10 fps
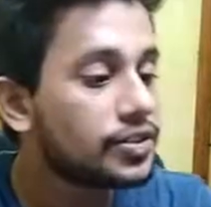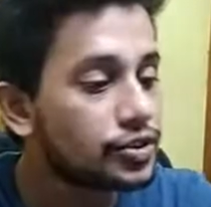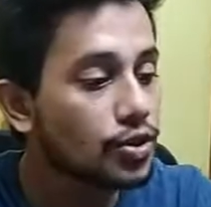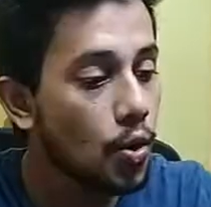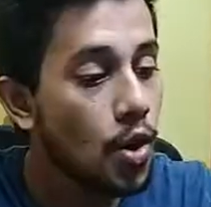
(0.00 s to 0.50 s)

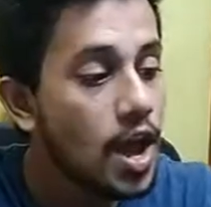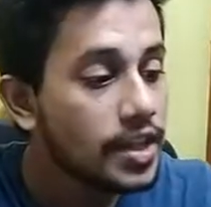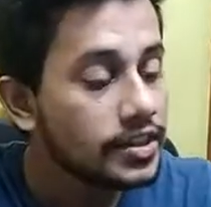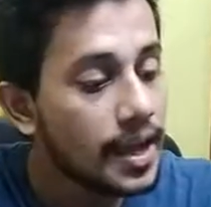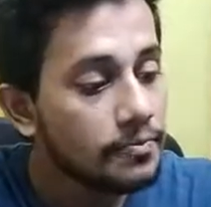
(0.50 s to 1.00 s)
So
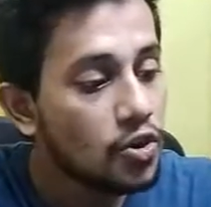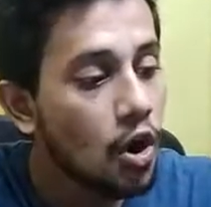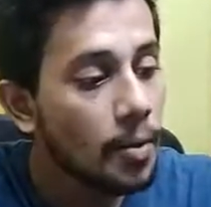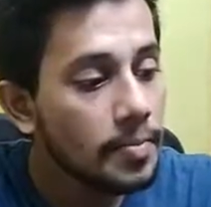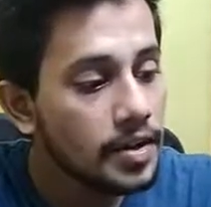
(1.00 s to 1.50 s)
the
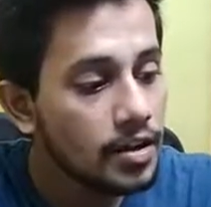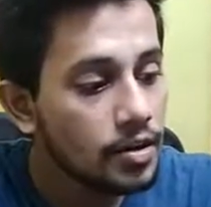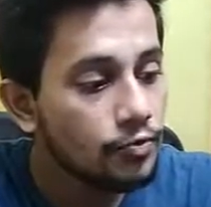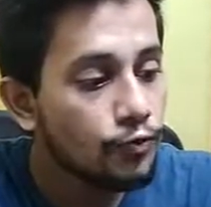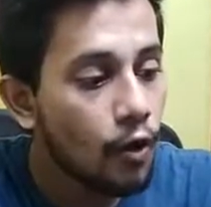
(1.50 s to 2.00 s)

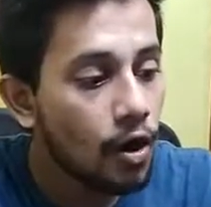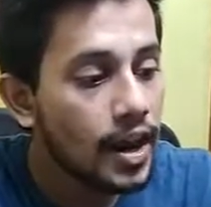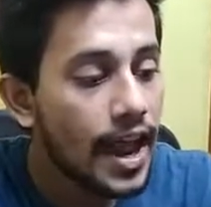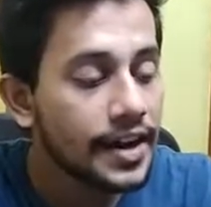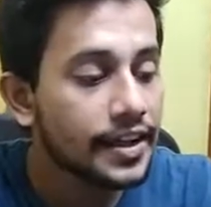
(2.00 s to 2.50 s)
abdominal wall
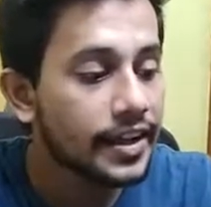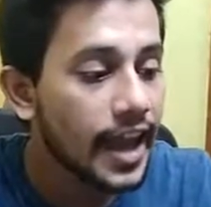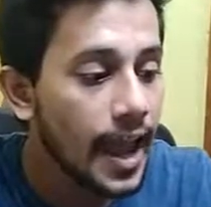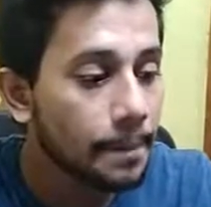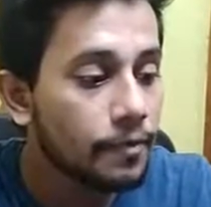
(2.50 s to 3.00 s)
had a
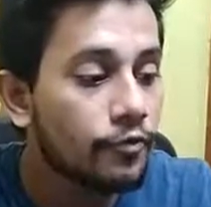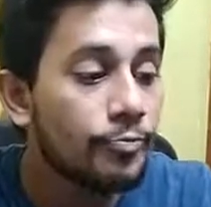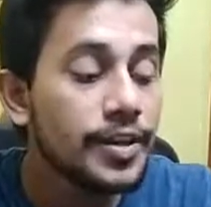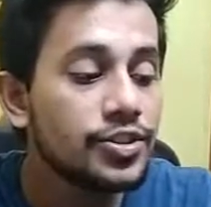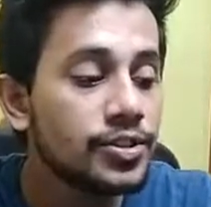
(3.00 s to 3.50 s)
gap
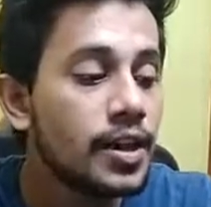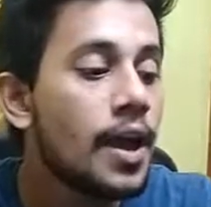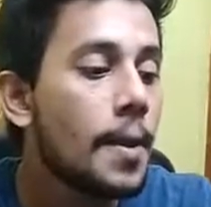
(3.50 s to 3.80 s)
which